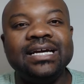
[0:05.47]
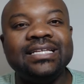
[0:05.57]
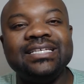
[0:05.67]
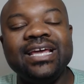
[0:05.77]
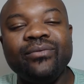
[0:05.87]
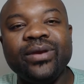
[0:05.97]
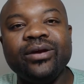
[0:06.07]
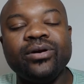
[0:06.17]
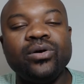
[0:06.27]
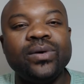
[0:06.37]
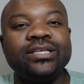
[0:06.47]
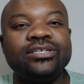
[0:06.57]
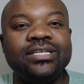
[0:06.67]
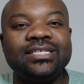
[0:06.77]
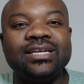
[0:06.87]
Today, we are going to
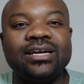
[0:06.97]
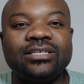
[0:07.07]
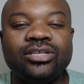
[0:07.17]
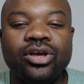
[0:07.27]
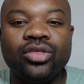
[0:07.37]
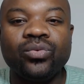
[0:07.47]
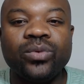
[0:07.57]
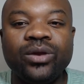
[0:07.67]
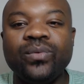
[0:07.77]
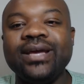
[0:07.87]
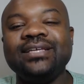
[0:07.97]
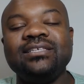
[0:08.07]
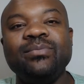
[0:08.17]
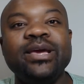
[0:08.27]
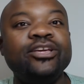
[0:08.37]
discuss three ways to
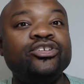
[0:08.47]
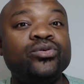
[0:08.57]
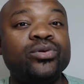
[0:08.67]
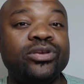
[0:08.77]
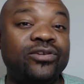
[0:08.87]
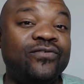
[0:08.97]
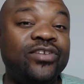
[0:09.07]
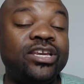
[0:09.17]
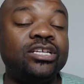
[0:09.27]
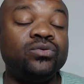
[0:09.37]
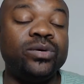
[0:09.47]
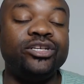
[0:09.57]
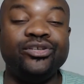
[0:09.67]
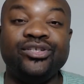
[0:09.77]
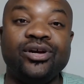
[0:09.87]
make sure you finish what
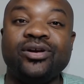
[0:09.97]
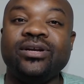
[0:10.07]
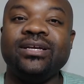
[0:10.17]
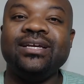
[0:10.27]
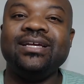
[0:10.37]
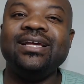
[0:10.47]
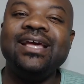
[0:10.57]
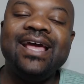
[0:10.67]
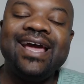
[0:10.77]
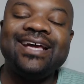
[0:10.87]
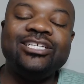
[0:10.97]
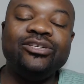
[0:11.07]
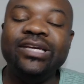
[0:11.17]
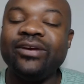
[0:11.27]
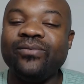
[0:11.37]
you start. As you
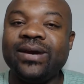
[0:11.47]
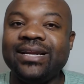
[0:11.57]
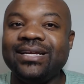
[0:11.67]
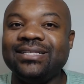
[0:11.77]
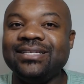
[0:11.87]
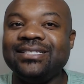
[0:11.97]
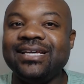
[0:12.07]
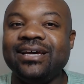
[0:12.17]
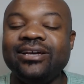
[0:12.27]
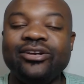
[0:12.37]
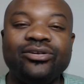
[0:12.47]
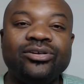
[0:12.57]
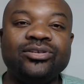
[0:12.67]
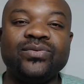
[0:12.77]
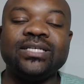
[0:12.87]
get ready to set your New
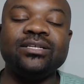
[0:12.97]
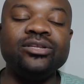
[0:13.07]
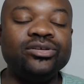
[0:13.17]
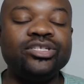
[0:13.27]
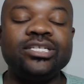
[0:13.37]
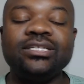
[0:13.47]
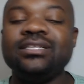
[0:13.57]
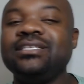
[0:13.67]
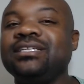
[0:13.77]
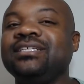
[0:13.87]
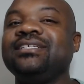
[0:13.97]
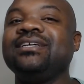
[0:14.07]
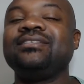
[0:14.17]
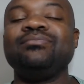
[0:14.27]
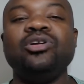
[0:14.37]
resolutions and you set
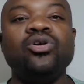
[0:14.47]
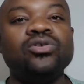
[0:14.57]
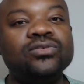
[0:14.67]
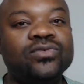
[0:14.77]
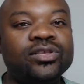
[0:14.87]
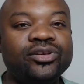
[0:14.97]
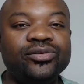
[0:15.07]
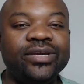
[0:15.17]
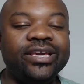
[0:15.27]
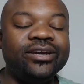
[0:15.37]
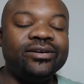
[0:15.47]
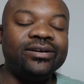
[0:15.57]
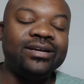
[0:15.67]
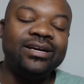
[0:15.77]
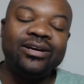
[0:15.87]
some goals for the new year,
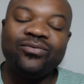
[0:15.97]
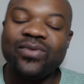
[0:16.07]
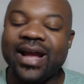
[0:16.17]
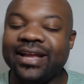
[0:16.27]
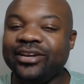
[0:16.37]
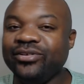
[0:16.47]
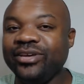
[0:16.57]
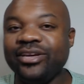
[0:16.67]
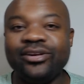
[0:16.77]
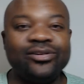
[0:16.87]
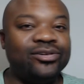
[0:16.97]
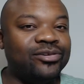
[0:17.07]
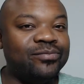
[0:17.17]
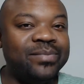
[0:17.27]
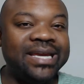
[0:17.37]
right? New year, new
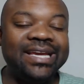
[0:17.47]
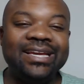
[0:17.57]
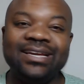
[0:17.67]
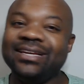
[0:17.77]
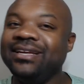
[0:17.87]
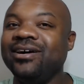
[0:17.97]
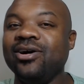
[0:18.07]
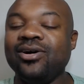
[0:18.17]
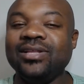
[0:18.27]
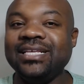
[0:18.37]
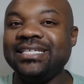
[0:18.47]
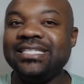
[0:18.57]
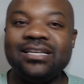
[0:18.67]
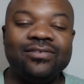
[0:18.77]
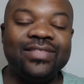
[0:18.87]
me, all this
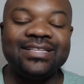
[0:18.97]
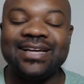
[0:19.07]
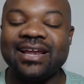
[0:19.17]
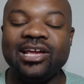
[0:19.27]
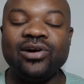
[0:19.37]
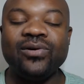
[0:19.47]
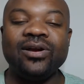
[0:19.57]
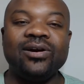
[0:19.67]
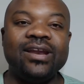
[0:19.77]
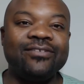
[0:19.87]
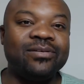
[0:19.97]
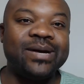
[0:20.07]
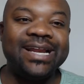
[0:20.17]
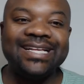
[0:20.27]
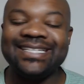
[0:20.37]
stuff that's kind of going on.
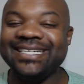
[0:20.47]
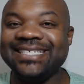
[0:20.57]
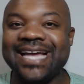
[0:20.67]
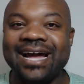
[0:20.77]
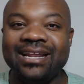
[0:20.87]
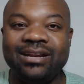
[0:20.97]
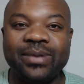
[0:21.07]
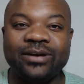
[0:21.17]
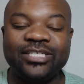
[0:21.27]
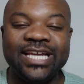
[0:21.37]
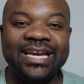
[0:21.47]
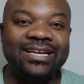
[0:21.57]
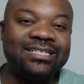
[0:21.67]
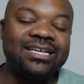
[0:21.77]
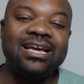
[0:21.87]
Everybody is excited about
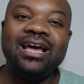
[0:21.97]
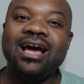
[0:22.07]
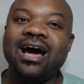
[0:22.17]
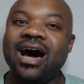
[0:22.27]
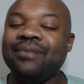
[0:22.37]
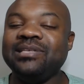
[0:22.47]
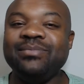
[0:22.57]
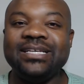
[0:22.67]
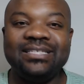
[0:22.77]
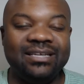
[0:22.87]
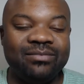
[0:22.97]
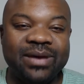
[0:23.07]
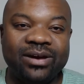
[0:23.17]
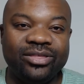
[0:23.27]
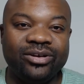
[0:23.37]
change, optimistic
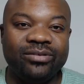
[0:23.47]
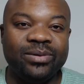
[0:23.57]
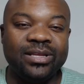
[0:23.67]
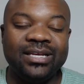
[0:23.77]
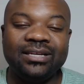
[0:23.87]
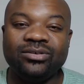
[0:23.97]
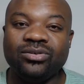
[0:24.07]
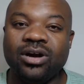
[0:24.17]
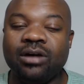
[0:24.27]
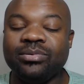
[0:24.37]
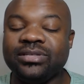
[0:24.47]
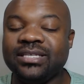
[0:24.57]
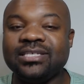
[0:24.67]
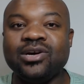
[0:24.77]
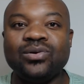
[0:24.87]
about their ability to accomplish
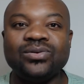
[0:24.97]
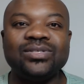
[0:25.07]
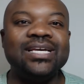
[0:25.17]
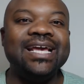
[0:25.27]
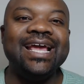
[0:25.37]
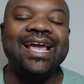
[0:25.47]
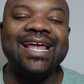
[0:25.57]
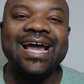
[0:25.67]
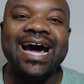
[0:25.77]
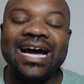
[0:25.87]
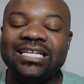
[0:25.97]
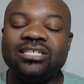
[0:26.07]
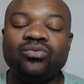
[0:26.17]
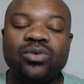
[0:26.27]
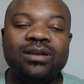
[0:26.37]
these goals, and I
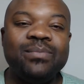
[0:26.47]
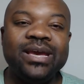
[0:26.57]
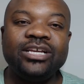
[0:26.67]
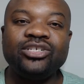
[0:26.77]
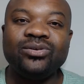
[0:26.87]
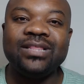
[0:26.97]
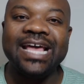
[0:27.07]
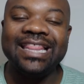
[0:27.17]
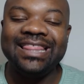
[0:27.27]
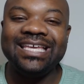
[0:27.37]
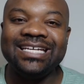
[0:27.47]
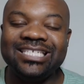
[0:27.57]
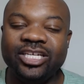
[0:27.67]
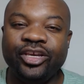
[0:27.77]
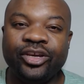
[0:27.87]
just want to make sure that this
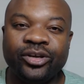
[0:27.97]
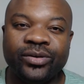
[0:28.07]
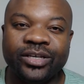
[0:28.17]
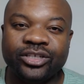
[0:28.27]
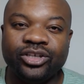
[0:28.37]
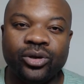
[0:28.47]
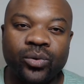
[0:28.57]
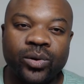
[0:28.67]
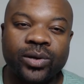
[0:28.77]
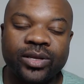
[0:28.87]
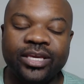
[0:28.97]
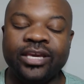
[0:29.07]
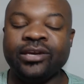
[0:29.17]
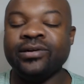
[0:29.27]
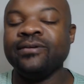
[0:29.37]
year is your
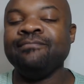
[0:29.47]
year.